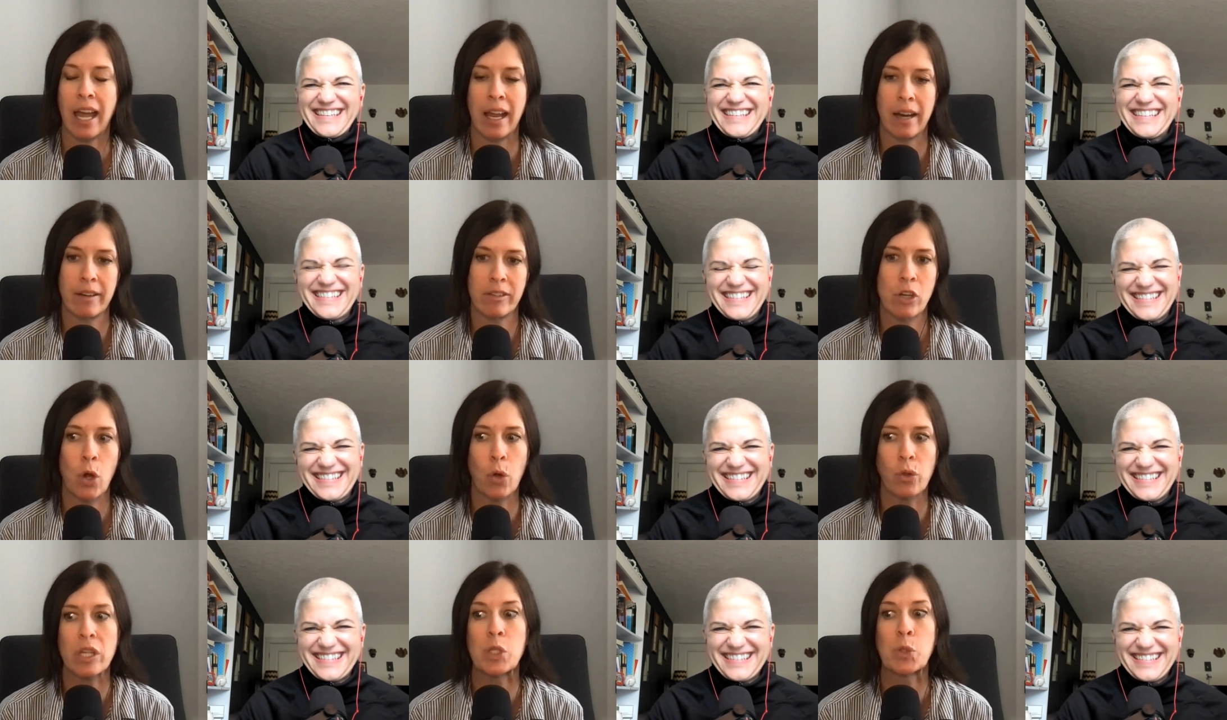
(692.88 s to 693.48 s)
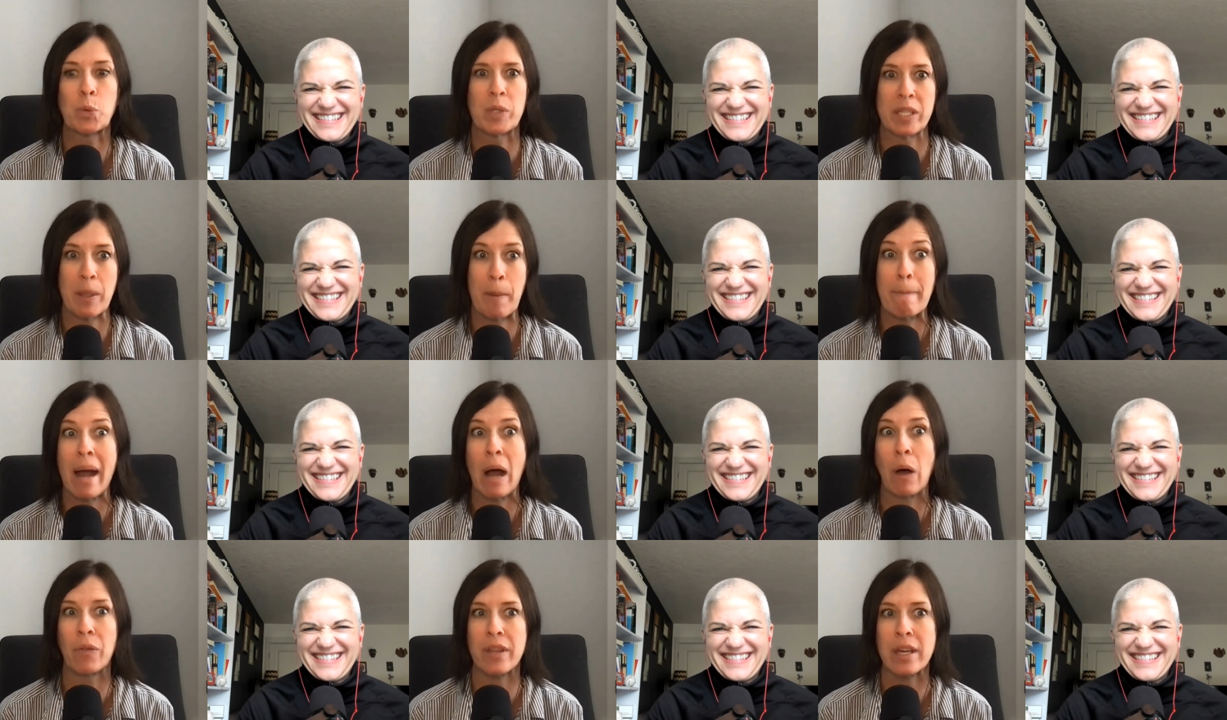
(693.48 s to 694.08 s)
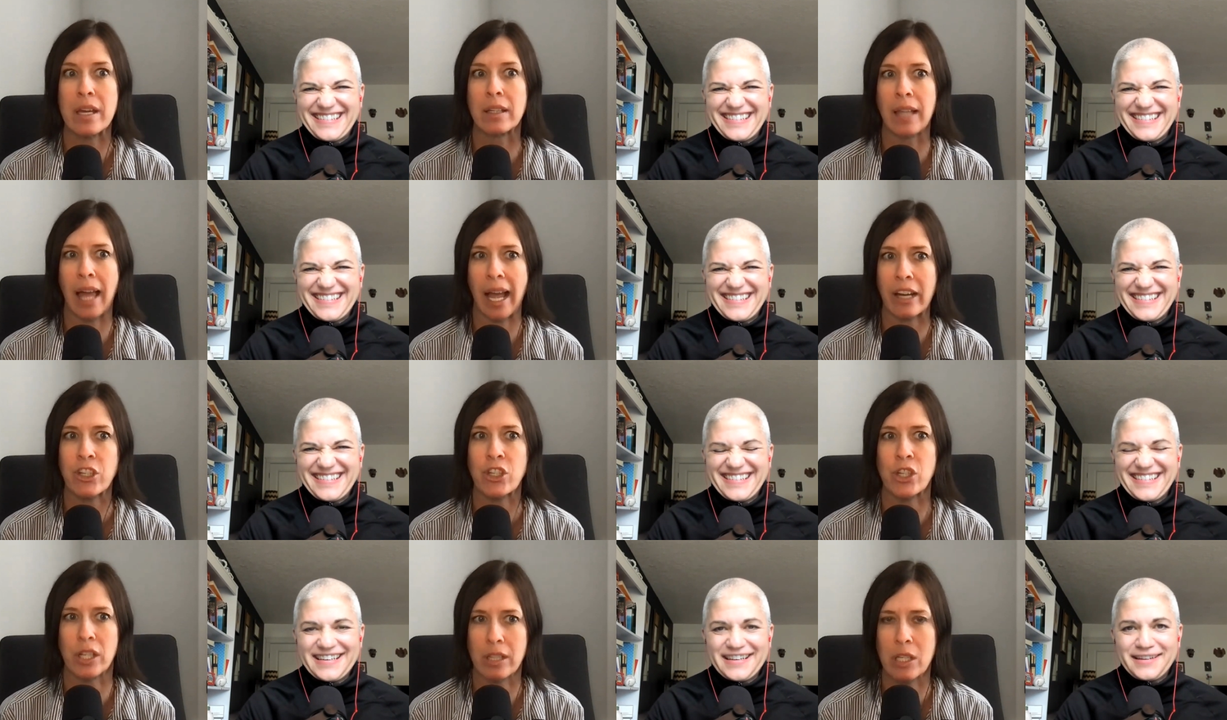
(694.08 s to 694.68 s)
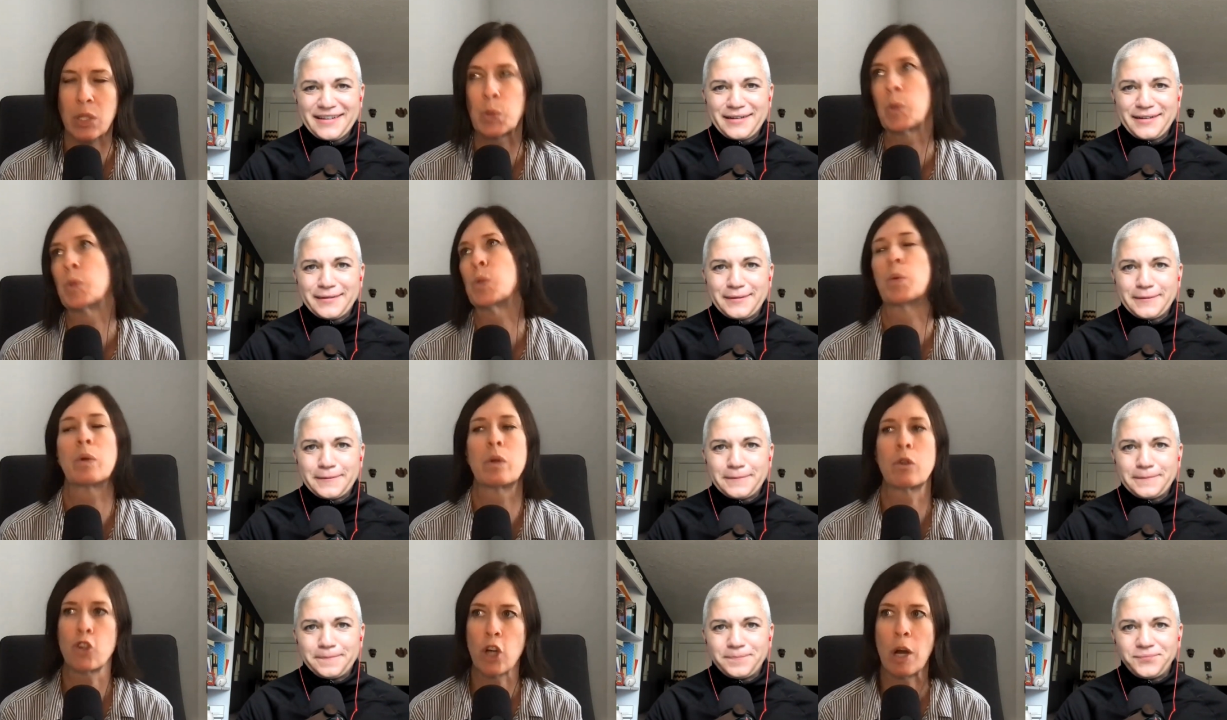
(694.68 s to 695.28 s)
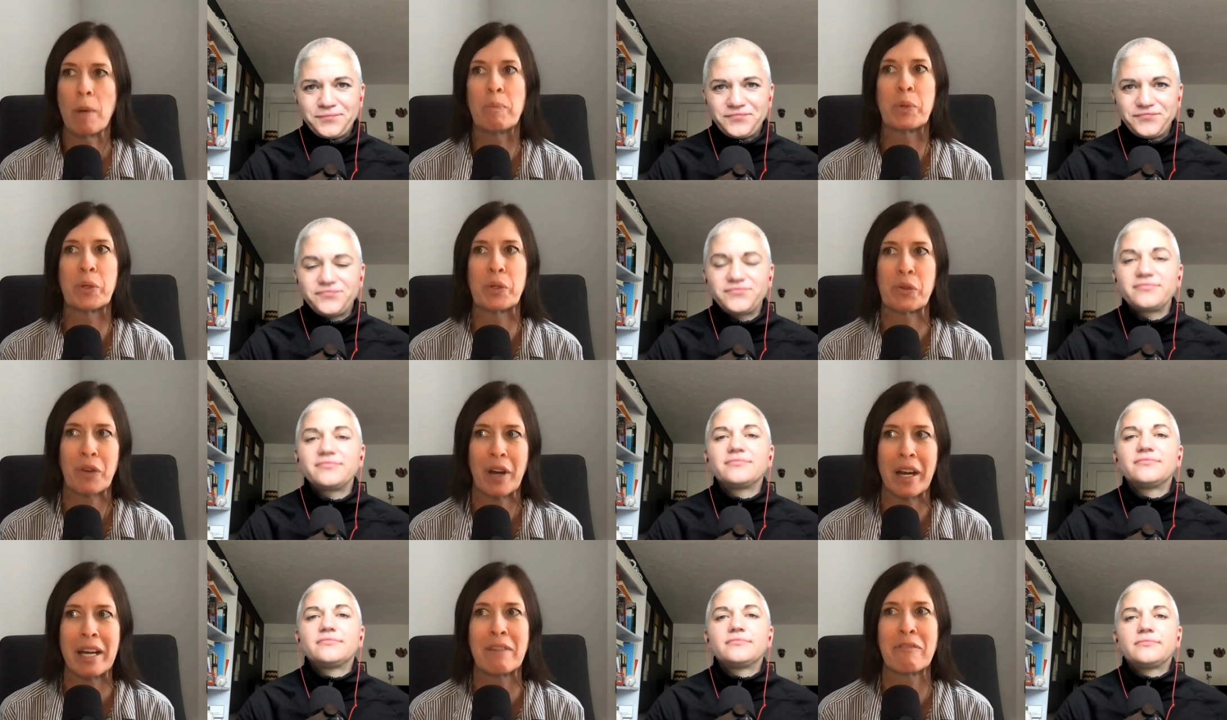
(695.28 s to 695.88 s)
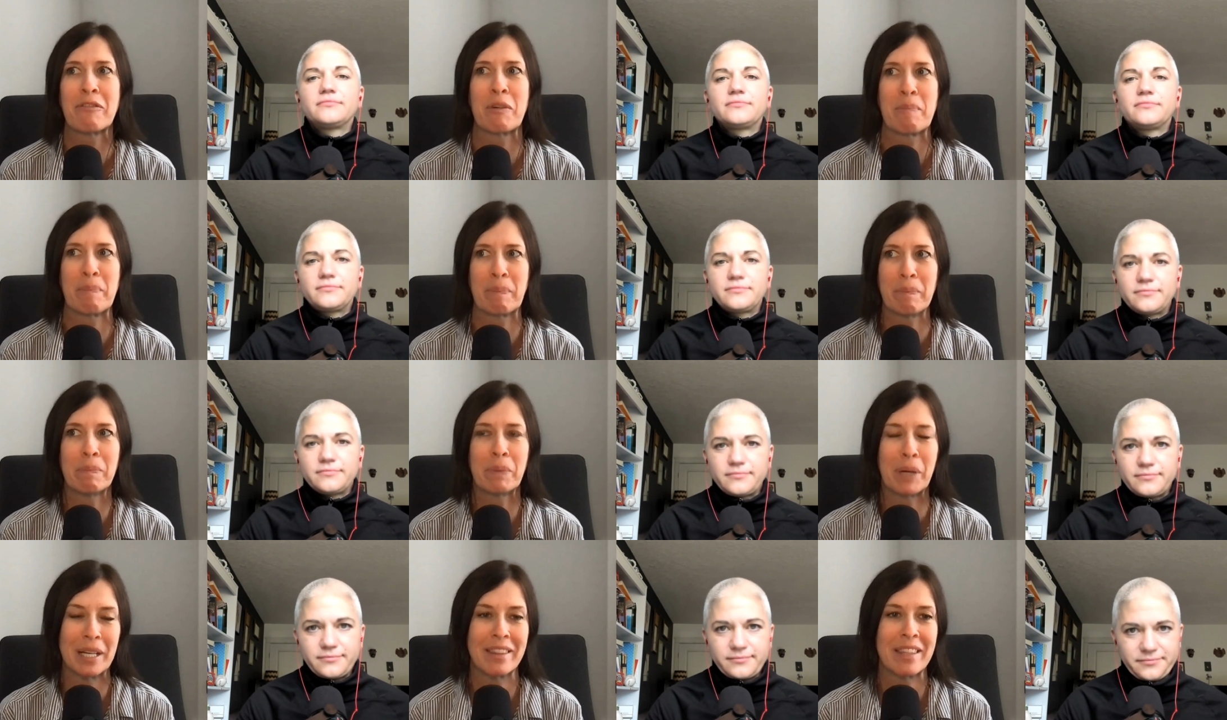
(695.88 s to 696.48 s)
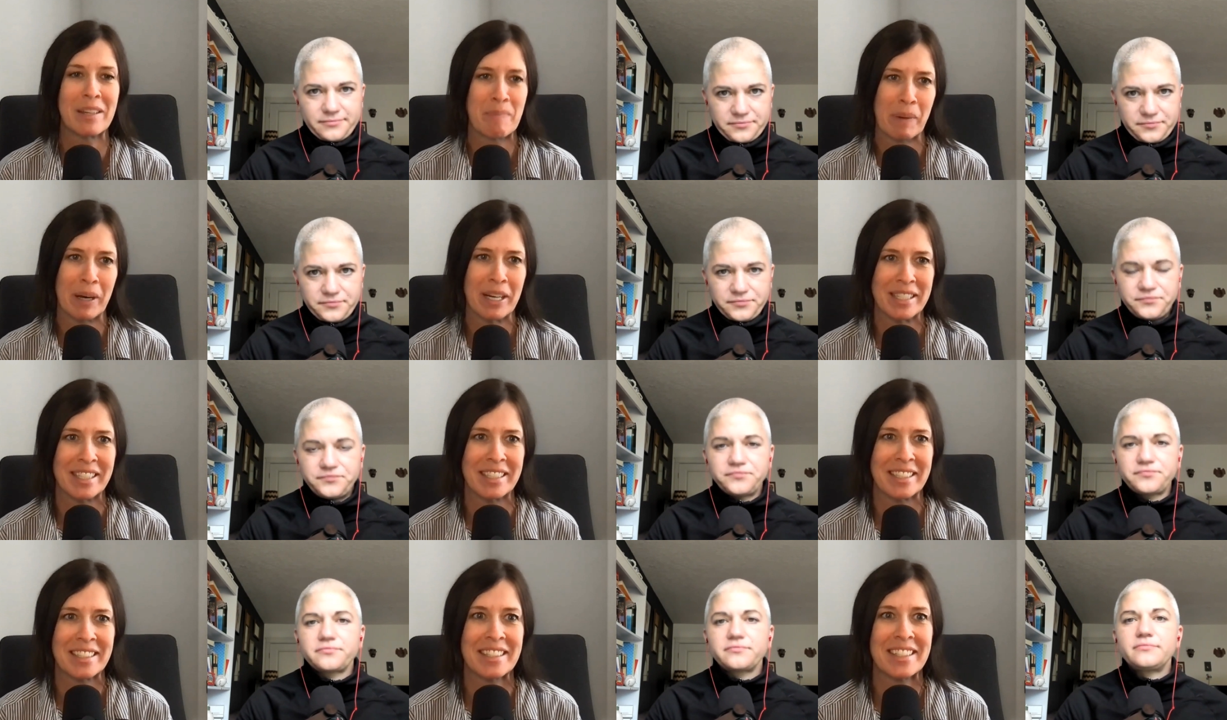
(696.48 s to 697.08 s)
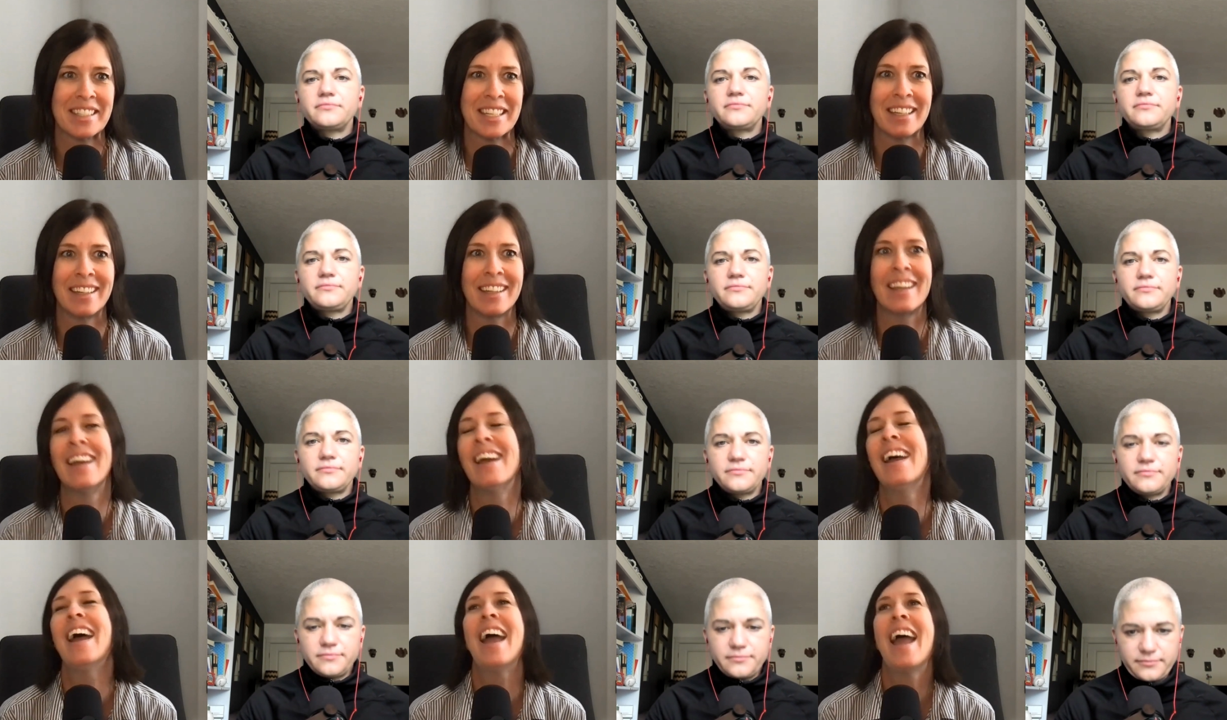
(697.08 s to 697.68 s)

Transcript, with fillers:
Speaker 1: I know this was about the election, this was when Trump was running for pre the presidency.